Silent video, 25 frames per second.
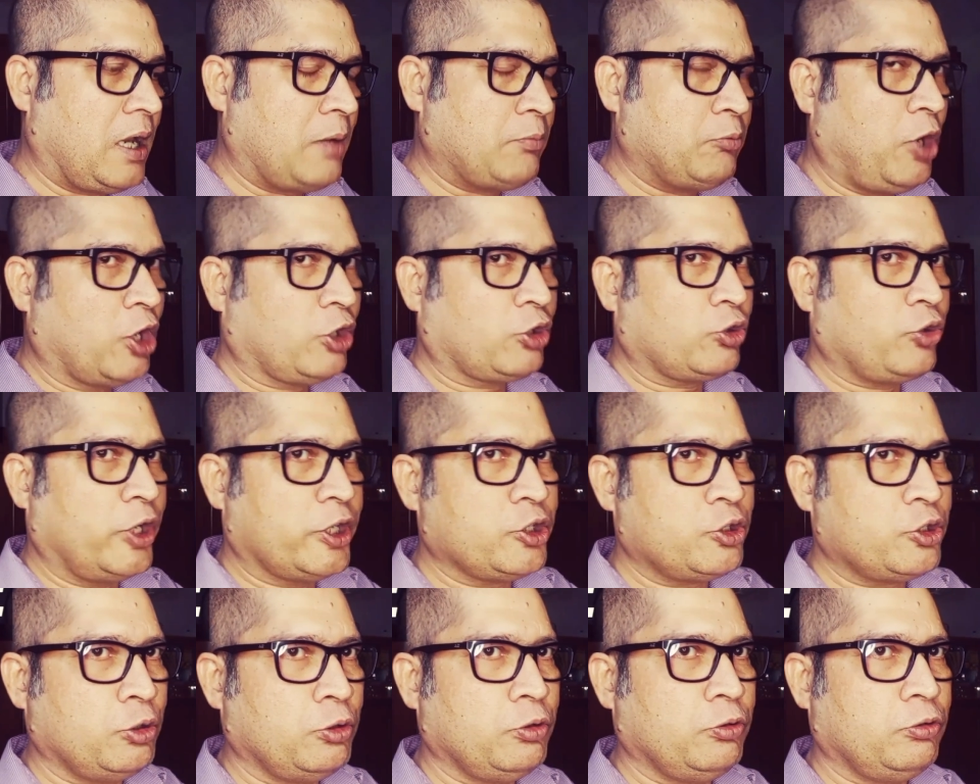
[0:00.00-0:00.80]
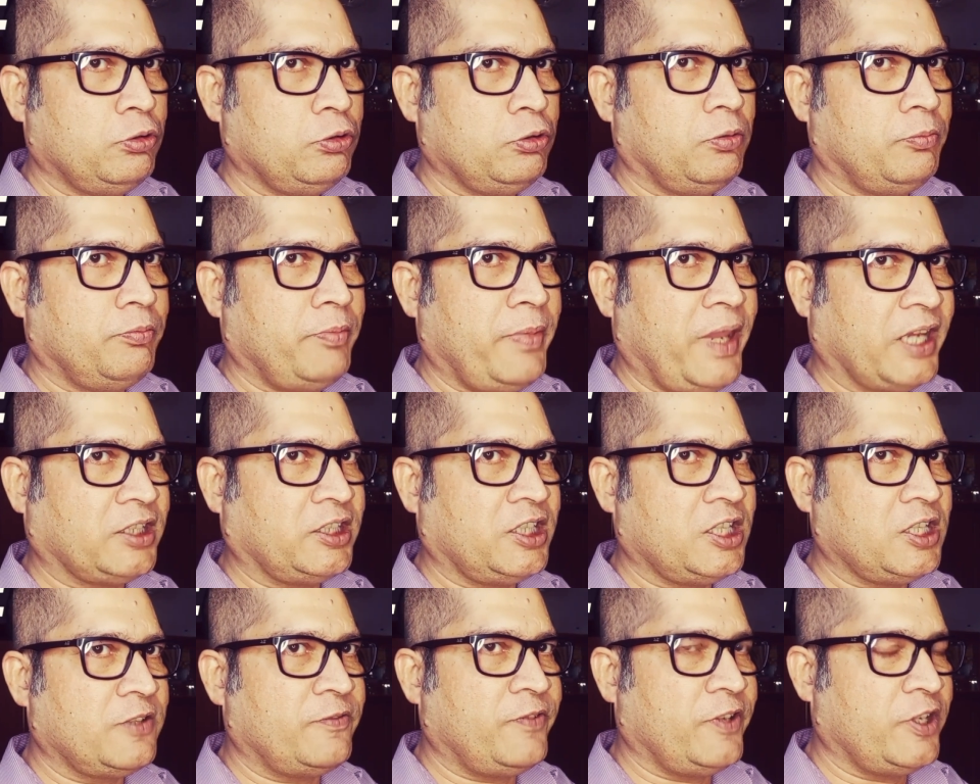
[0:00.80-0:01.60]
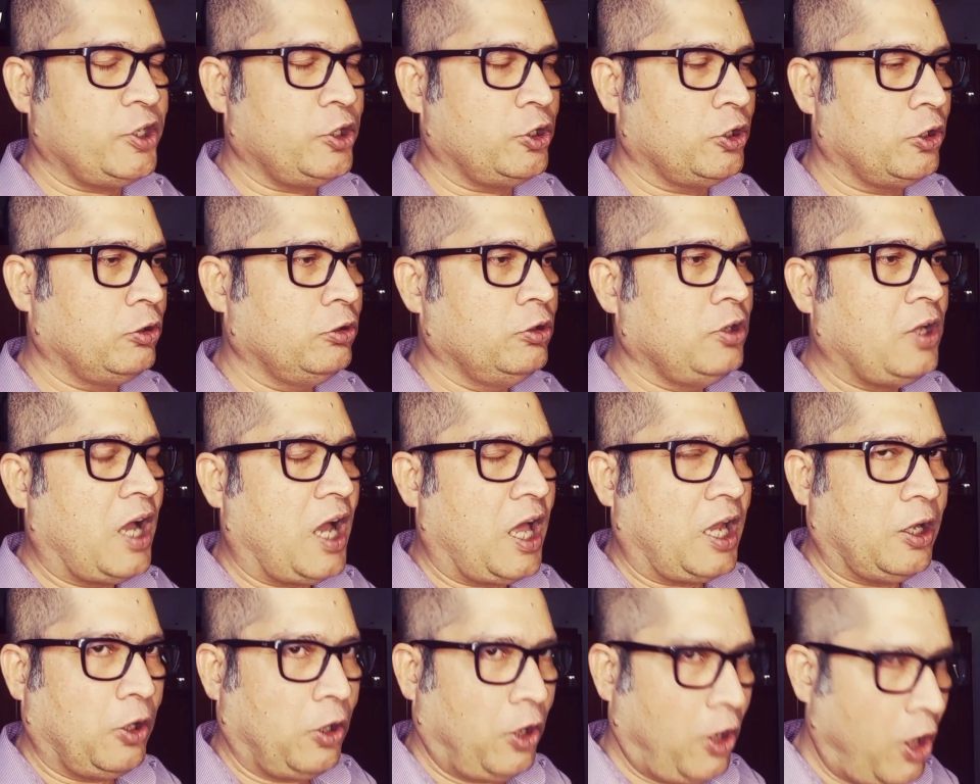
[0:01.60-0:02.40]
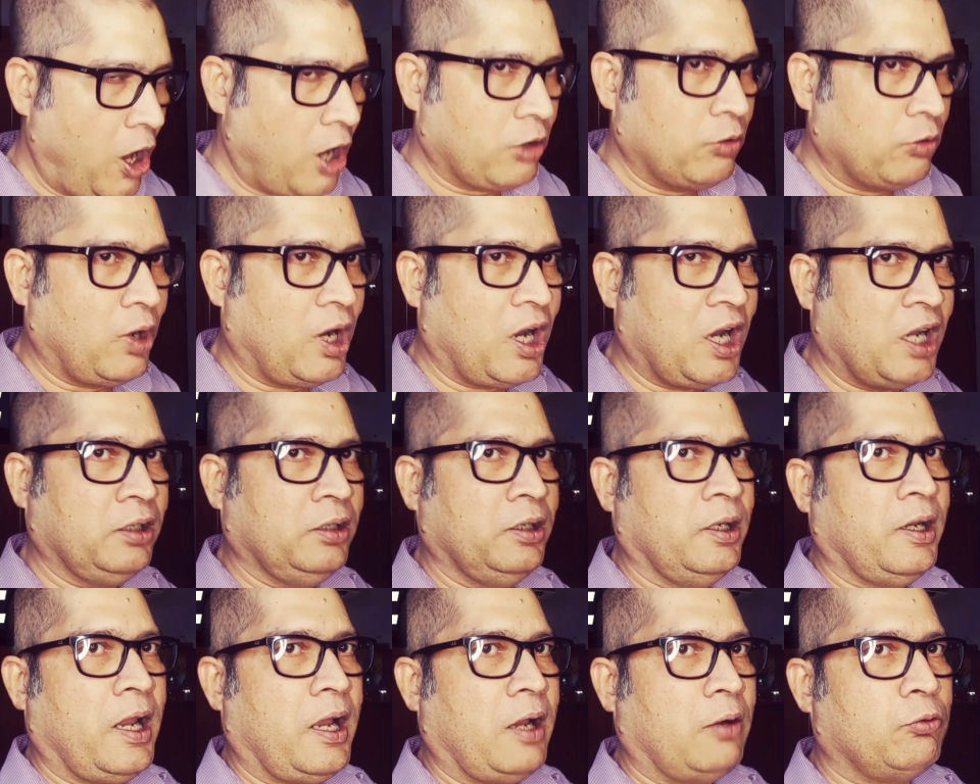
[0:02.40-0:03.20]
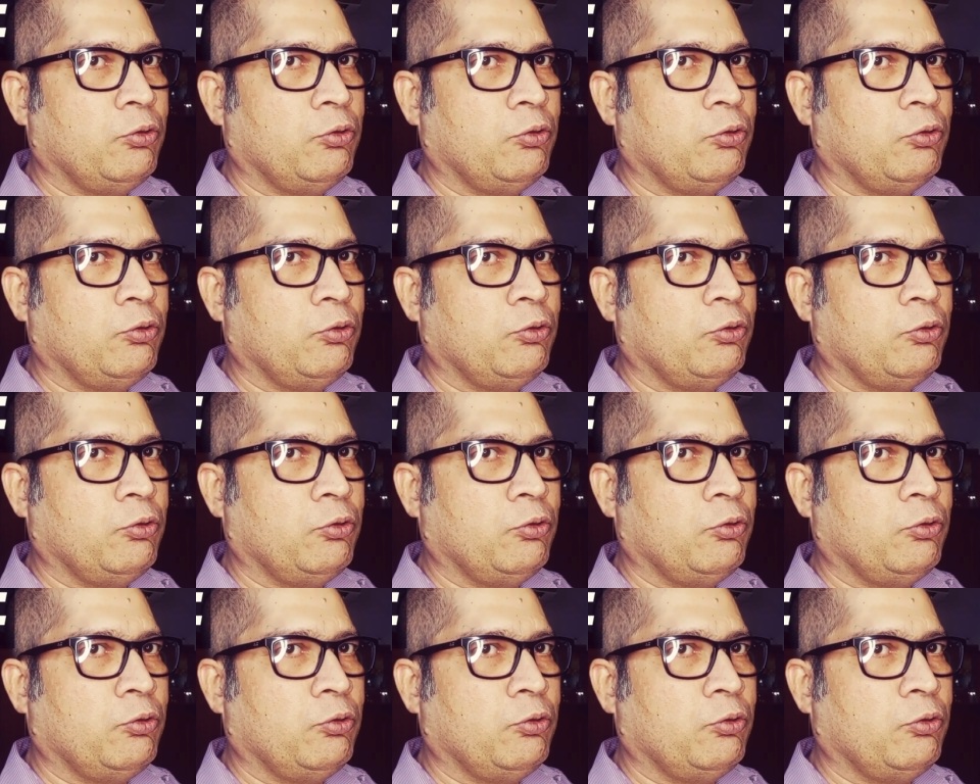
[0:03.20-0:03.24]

I'm not going to make this video a long one.